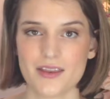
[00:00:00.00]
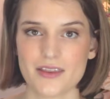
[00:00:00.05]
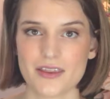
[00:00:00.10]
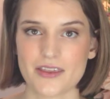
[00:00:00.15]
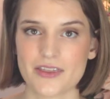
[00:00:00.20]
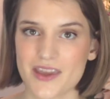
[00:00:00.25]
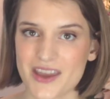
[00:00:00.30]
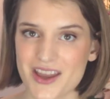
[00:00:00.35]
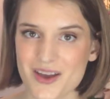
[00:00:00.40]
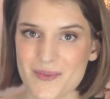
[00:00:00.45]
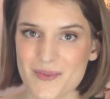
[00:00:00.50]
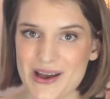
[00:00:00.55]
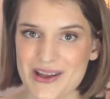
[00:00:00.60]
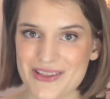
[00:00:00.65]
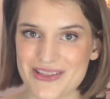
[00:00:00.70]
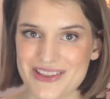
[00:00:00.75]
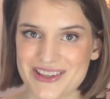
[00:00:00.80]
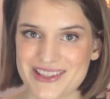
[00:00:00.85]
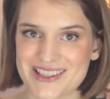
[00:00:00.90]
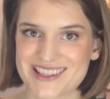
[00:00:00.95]
The thing
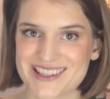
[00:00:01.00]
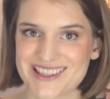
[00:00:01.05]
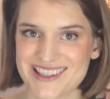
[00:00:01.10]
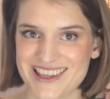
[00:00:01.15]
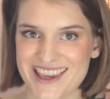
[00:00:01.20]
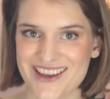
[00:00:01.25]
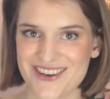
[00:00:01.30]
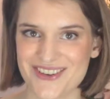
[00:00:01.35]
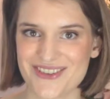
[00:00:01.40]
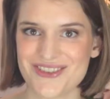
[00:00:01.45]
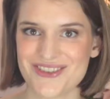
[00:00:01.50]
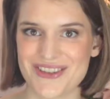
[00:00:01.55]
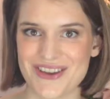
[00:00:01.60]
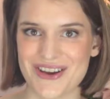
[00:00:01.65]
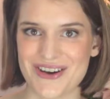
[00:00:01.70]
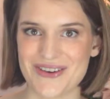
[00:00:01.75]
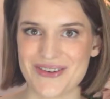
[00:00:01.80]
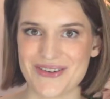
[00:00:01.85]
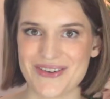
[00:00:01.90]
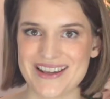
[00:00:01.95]
about this scale
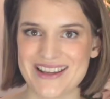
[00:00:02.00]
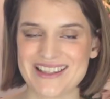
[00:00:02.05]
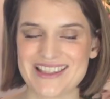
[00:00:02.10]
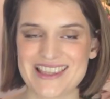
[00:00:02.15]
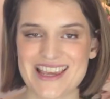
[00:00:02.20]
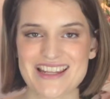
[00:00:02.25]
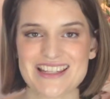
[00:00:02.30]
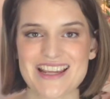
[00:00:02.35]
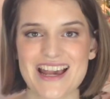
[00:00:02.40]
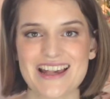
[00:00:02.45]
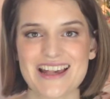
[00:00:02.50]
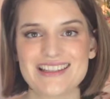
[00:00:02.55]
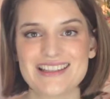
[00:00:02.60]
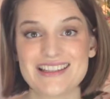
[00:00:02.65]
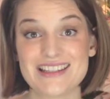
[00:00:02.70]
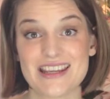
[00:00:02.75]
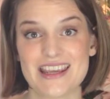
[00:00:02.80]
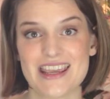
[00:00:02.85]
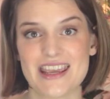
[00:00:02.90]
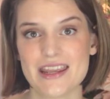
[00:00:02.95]
though is they
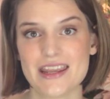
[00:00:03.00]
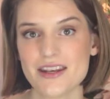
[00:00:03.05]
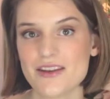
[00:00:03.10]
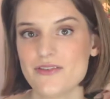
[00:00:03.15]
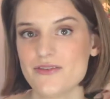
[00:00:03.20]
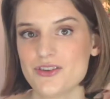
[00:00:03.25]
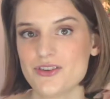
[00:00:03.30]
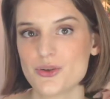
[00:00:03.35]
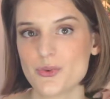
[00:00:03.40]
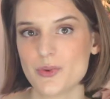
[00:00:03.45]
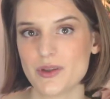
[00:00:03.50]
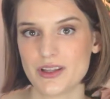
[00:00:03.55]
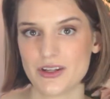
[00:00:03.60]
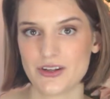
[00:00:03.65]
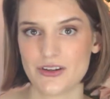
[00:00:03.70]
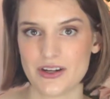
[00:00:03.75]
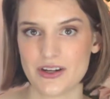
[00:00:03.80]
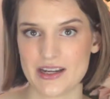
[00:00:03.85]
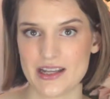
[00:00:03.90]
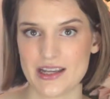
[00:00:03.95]
test individual
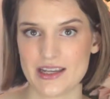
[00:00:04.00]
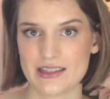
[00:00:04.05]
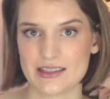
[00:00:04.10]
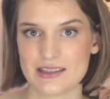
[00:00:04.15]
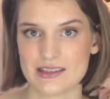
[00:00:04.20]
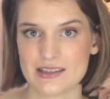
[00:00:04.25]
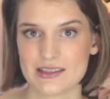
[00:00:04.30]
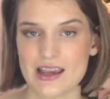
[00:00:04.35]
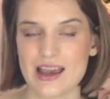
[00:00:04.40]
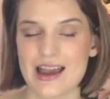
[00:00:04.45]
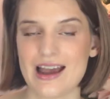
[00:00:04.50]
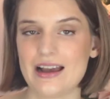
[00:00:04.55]
ingredients